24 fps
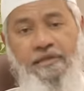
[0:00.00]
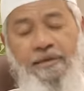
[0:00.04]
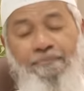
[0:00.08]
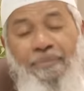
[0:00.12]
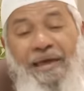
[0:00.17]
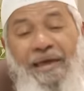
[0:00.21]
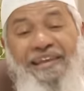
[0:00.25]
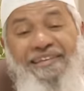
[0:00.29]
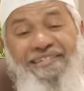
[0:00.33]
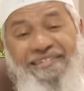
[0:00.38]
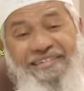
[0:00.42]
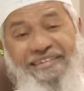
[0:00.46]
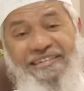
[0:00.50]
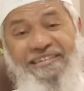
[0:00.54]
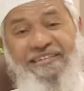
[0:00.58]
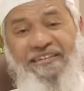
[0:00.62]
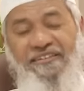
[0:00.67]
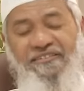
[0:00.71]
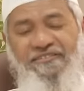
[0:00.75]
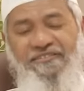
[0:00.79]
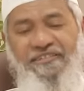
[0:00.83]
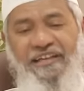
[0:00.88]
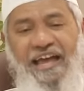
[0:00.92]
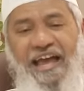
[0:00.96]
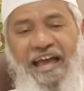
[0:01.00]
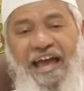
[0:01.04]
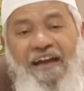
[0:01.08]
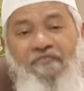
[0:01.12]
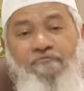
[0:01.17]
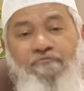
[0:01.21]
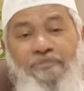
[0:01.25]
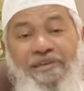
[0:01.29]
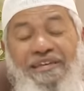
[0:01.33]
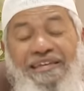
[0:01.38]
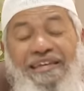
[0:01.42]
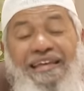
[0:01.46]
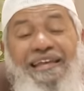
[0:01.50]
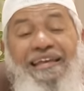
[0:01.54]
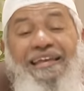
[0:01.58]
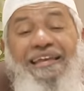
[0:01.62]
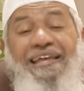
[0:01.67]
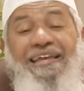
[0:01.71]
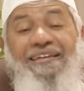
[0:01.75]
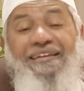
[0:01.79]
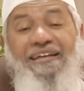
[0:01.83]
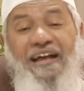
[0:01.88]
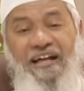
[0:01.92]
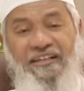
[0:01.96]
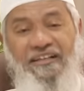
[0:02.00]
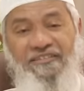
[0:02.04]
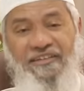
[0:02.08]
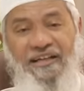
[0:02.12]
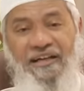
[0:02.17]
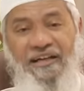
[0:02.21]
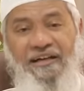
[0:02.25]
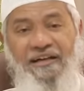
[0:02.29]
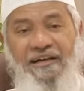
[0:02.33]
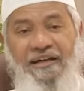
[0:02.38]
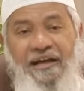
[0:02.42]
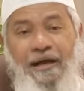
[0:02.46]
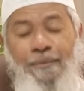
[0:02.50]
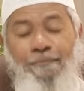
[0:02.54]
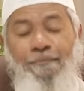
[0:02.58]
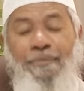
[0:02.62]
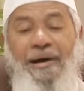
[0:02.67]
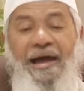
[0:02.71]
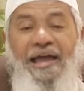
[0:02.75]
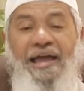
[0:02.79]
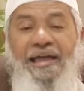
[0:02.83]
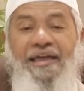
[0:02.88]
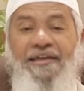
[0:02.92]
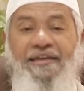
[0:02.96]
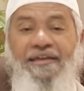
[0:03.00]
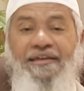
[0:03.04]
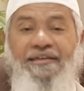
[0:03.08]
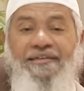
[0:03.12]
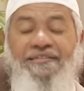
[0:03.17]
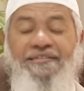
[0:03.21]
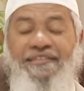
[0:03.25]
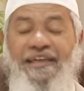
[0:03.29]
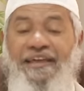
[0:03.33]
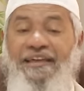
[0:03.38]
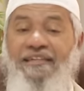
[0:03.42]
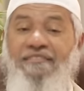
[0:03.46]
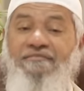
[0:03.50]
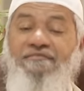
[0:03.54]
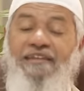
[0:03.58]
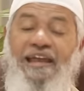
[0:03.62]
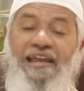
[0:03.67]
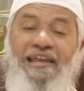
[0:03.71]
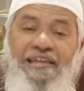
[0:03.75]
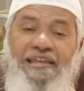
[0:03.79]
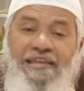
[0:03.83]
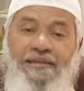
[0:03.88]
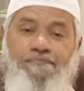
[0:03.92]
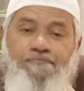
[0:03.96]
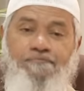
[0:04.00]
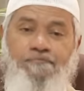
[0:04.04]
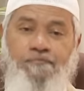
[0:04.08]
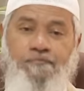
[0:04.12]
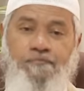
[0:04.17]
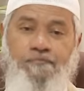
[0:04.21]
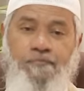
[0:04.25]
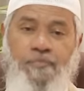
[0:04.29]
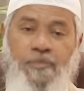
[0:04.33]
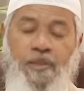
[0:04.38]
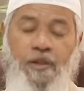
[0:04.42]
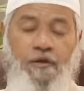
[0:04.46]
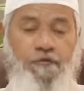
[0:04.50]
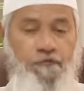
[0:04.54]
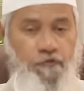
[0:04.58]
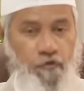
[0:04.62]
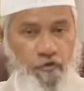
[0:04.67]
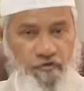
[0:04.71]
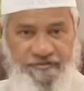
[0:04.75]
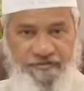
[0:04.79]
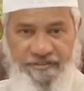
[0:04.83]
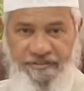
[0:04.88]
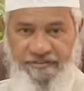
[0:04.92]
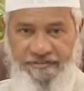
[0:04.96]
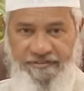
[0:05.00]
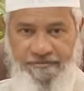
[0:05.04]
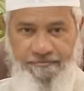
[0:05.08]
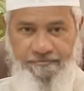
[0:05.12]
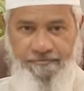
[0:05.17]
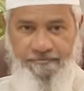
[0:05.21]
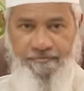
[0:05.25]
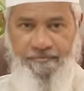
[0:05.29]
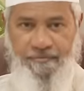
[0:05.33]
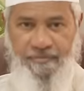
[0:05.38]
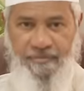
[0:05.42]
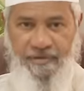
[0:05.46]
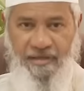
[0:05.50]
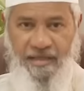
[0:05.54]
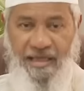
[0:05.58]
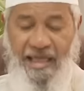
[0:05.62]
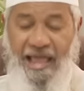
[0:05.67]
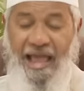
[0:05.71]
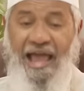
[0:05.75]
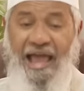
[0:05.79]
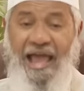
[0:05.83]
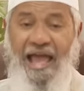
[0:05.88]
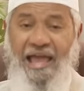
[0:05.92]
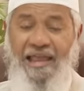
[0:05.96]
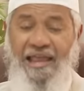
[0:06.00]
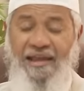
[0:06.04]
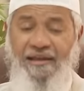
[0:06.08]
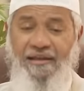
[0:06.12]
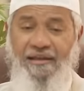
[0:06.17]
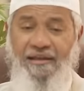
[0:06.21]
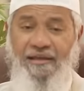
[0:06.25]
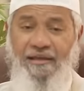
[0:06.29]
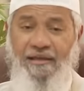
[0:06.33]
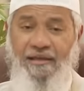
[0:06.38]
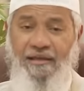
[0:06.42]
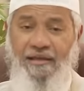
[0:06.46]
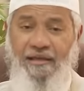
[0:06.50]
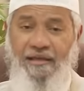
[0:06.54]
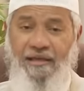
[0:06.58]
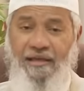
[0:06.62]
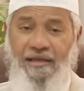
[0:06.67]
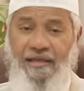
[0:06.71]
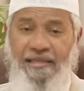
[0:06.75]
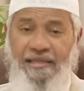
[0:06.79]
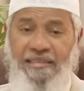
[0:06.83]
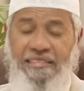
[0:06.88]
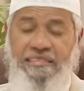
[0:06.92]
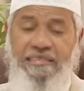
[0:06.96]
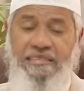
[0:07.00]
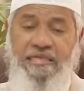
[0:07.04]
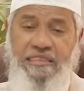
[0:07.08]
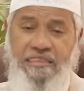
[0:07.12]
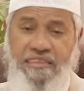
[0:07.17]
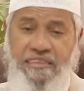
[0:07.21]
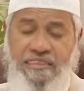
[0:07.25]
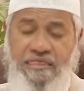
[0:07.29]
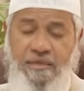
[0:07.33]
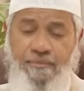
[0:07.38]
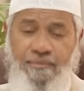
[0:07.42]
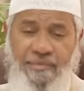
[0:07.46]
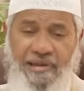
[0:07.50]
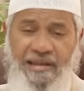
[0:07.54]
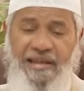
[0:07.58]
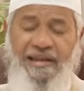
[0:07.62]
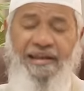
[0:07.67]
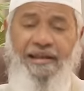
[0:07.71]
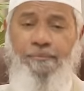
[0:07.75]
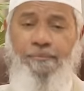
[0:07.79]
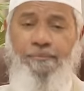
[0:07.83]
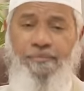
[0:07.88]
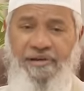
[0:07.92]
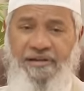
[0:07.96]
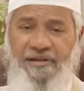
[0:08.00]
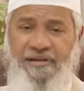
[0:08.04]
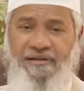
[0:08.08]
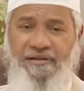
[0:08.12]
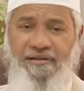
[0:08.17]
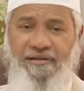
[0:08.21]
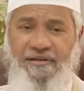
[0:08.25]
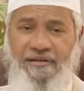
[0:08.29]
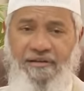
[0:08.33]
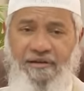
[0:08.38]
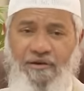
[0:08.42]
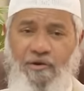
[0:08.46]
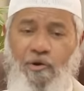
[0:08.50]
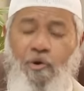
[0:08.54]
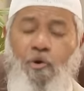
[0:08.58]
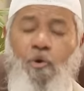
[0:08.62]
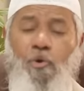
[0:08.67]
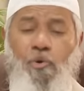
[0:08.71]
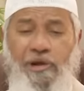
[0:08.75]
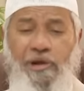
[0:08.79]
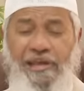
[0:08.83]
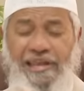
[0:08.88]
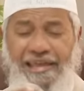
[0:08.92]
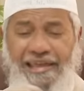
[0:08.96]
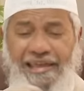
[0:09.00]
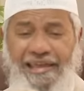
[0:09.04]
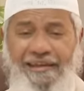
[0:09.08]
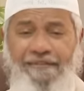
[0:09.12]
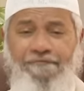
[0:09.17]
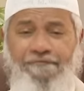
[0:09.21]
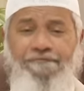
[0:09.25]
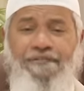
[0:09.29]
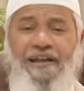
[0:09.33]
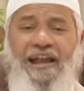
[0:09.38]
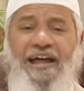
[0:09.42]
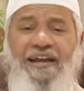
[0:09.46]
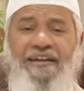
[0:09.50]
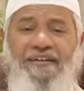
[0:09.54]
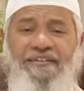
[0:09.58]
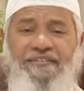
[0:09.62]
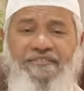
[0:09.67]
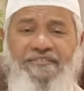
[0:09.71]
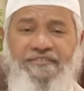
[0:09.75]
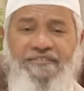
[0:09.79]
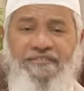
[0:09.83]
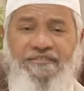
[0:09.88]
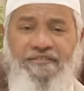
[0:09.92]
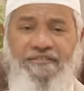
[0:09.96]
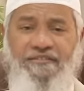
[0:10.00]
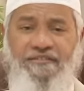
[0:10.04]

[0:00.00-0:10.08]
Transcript: Palestinians have been killed in Gaza by the Israeli forces. And this similar number, only in France,